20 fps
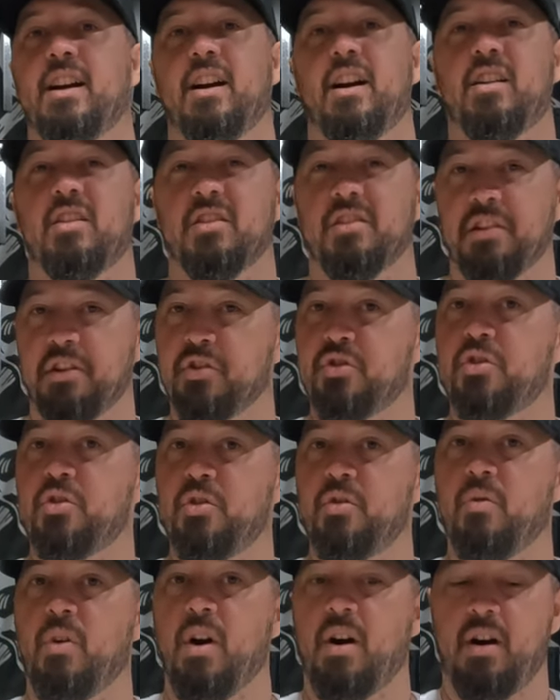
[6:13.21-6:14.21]
are a little
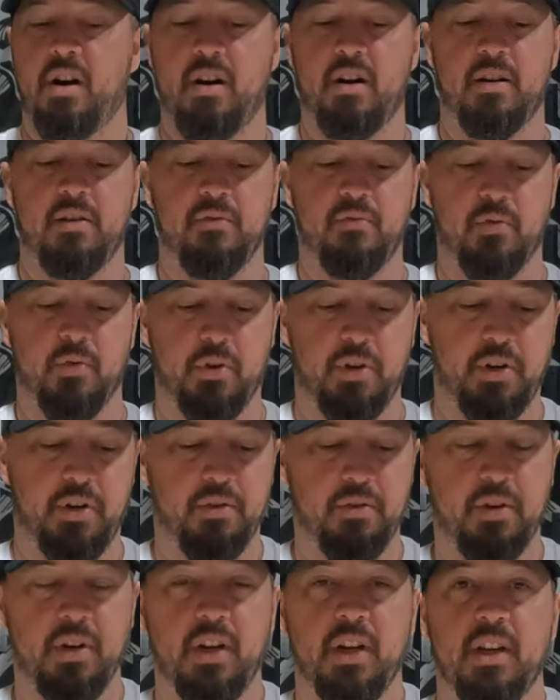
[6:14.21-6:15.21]
too hard for
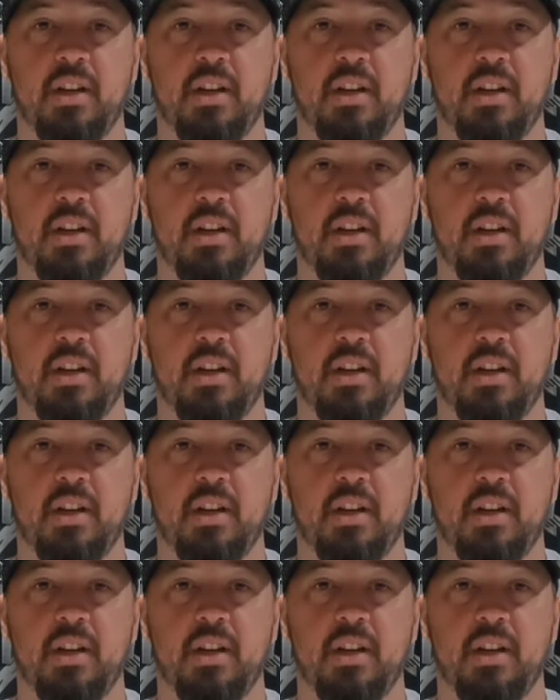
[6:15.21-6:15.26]
you.